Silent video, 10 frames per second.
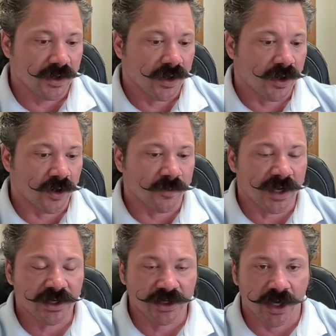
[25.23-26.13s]
our
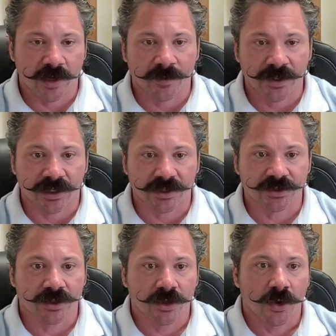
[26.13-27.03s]
main topic
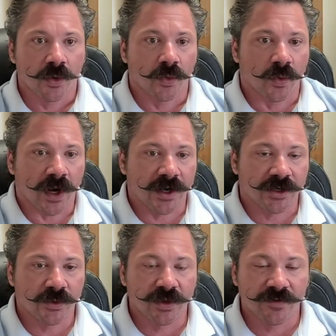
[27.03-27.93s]
is why
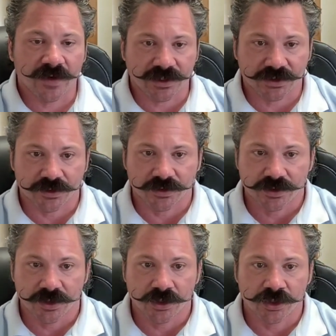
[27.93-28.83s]
do
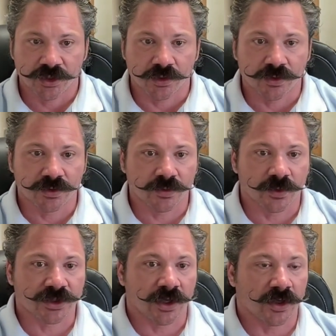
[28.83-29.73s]
investors use
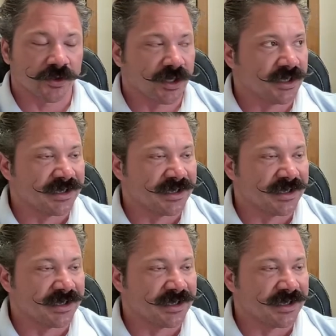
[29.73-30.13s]
what's called